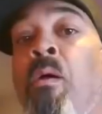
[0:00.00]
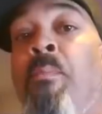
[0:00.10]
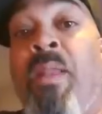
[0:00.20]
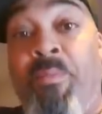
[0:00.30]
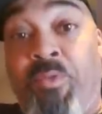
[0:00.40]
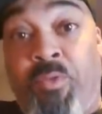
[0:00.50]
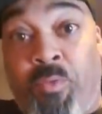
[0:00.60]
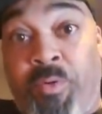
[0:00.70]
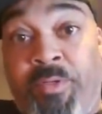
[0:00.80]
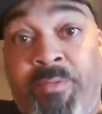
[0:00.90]
My name is
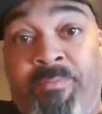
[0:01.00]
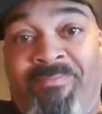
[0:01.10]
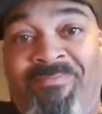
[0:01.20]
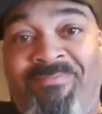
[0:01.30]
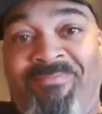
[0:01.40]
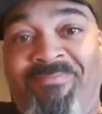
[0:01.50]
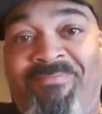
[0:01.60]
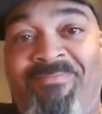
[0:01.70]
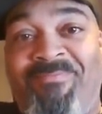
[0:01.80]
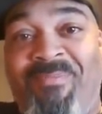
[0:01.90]
George.
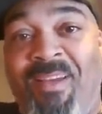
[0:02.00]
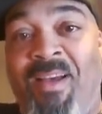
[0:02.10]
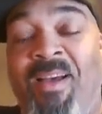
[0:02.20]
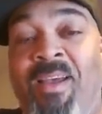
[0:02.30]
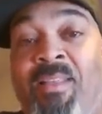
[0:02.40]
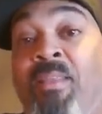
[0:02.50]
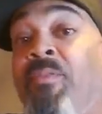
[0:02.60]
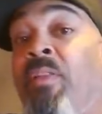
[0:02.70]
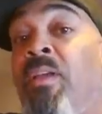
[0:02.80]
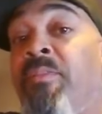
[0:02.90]
I
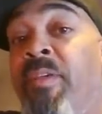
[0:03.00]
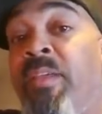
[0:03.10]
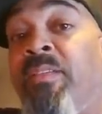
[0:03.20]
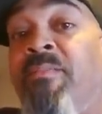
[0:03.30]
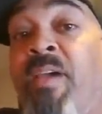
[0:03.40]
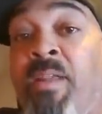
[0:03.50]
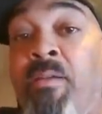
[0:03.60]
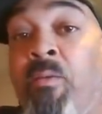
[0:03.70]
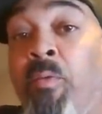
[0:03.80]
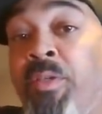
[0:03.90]
live in Las Vegas,
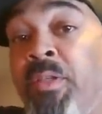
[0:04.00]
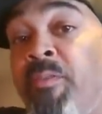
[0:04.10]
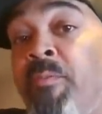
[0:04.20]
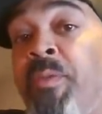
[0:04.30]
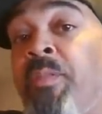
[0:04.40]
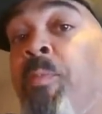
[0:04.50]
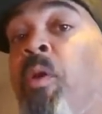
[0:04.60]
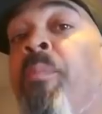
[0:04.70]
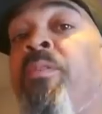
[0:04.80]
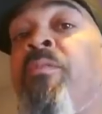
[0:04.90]
Nevada, originally from
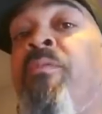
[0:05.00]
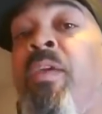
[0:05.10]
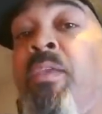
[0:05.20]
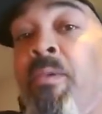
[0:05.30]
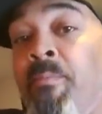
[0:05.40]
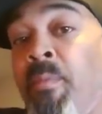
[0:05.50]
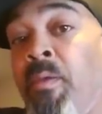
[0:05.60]
Pittsburgh, Pennsylvania.